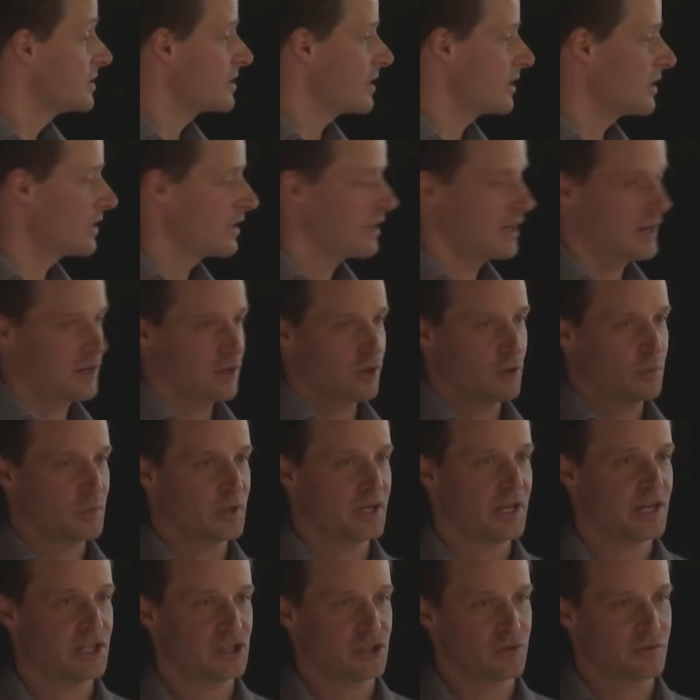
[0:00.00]
than a
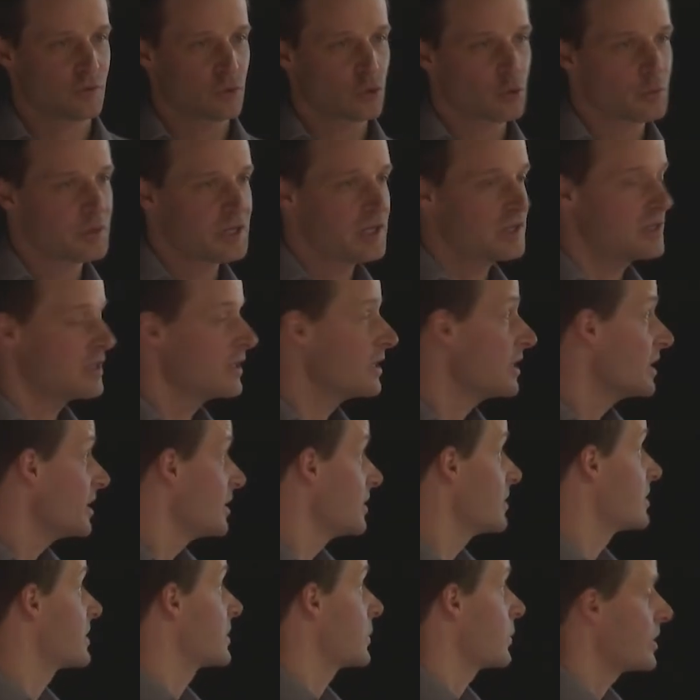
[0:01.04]
combination of ruby
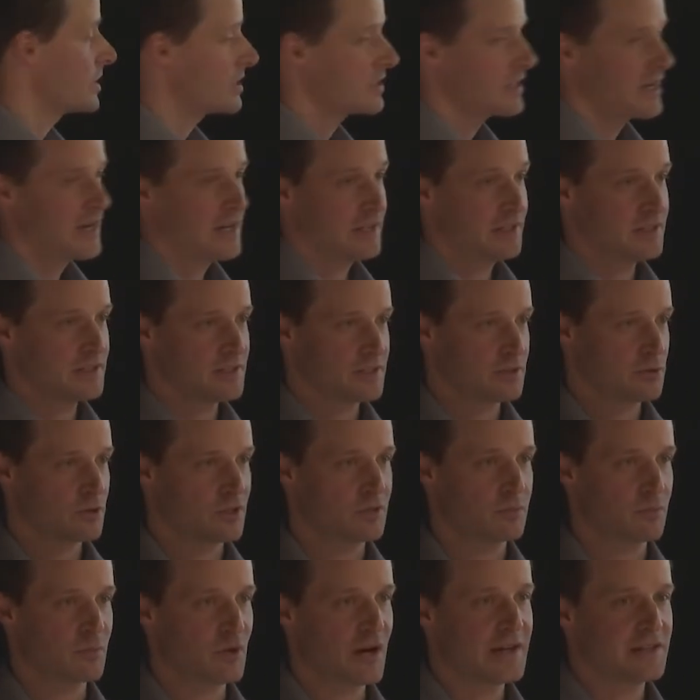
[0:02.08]
in zoisite, this
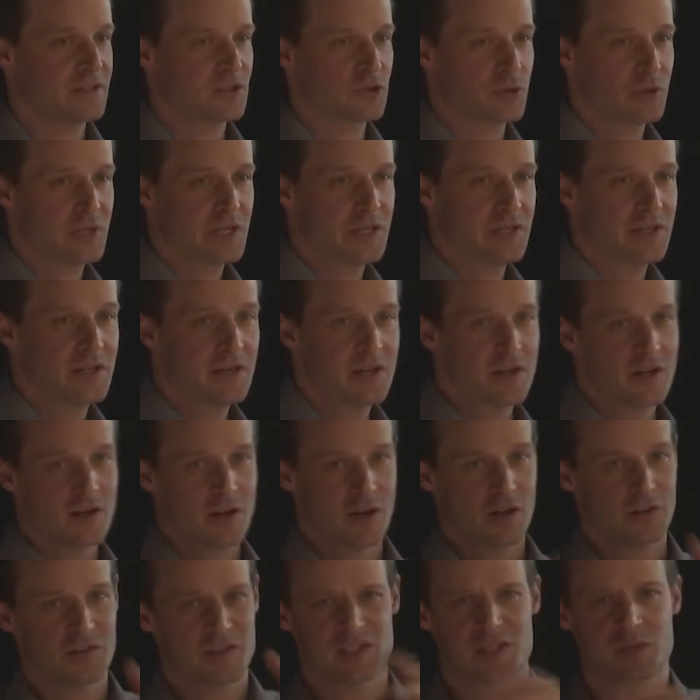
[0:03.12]
bright green.
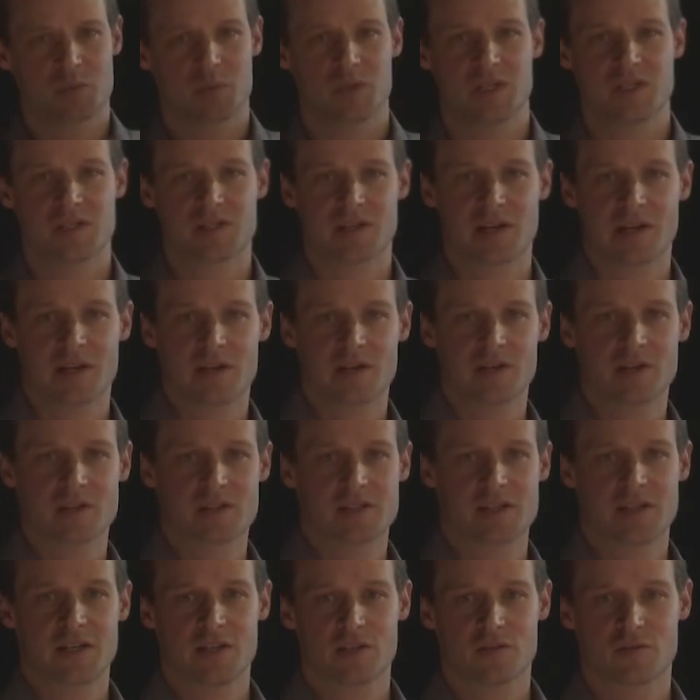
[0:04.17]
On this piece I
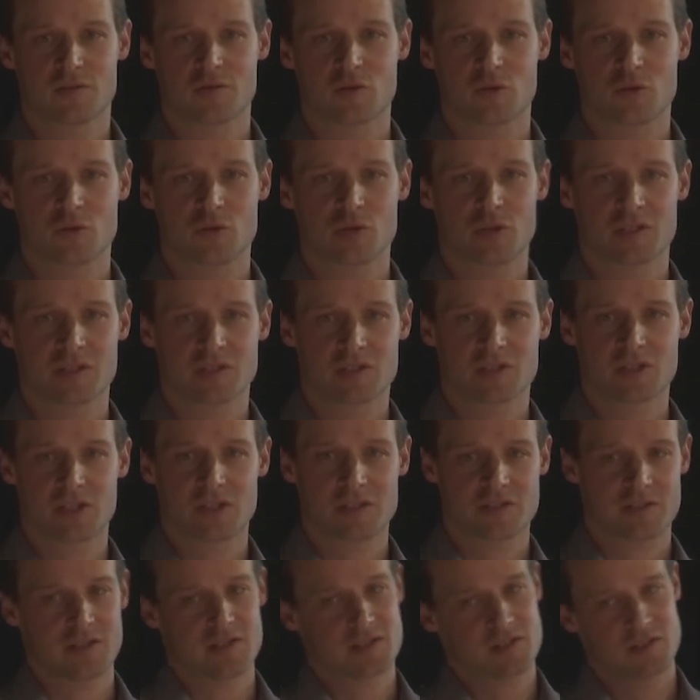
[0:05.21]
send it through, it's
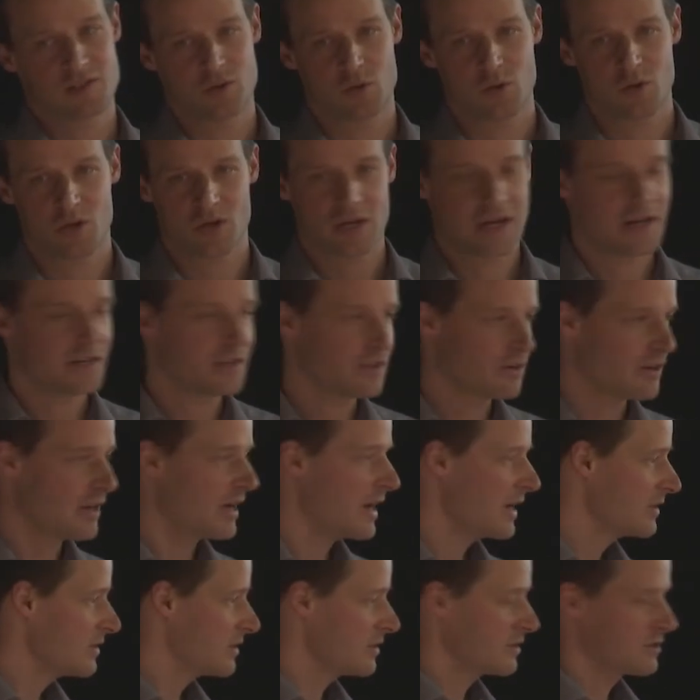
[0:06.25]
just, there's no
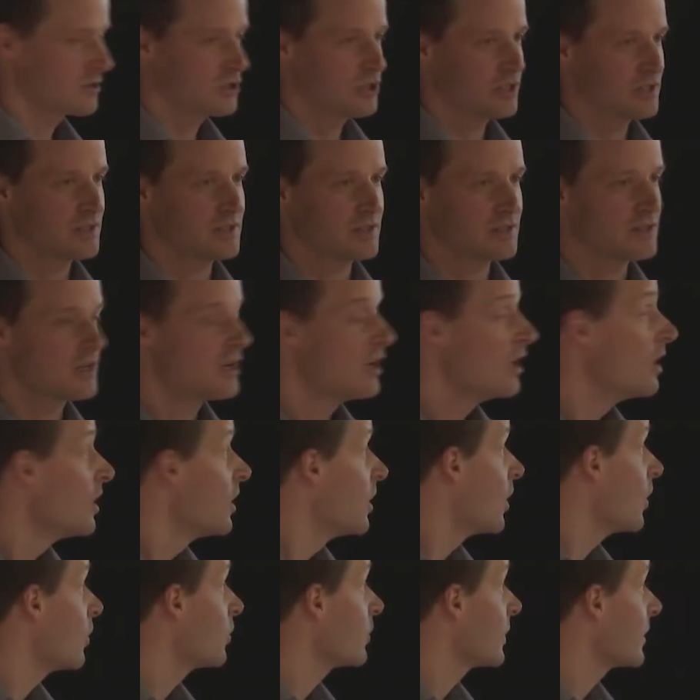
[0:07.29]
annulite, it's just
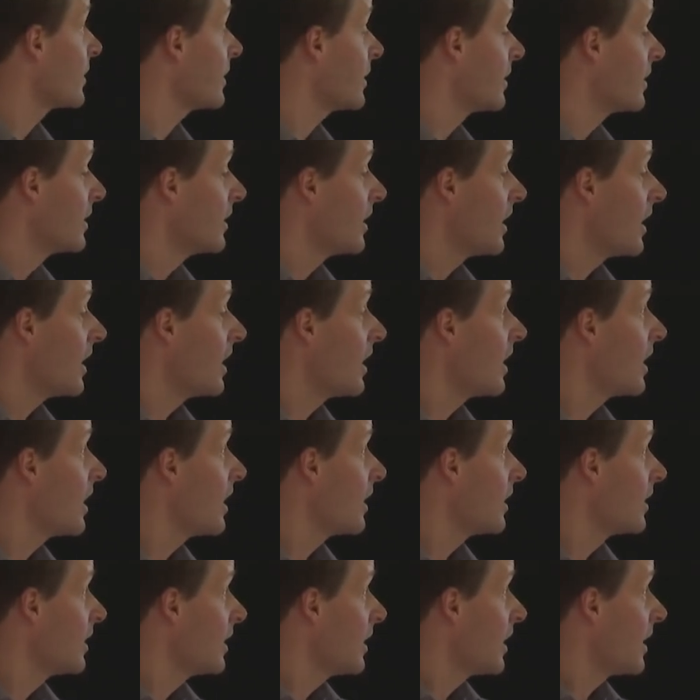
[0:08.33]
only
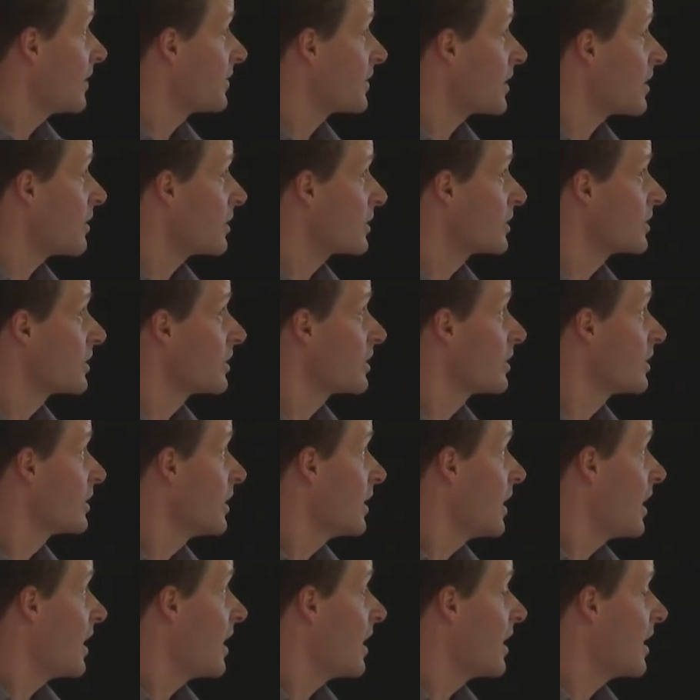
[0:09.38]
a dark
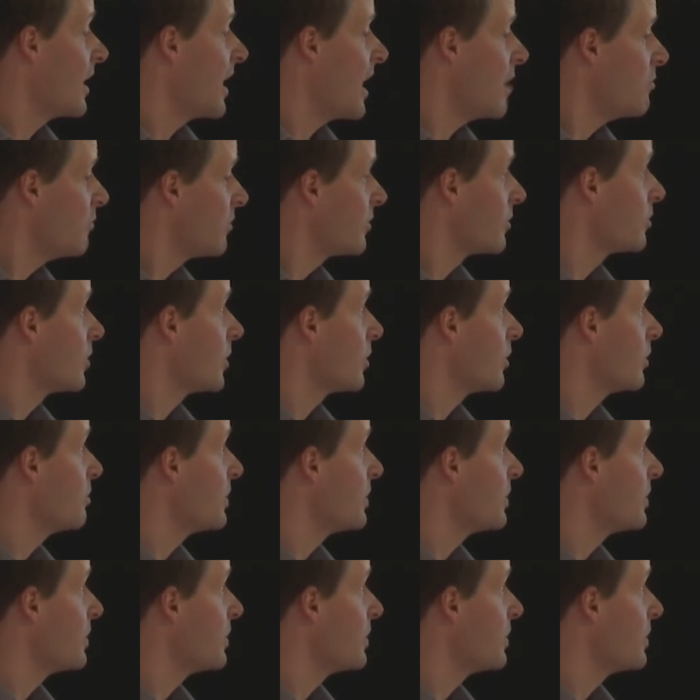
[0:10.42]
amphibole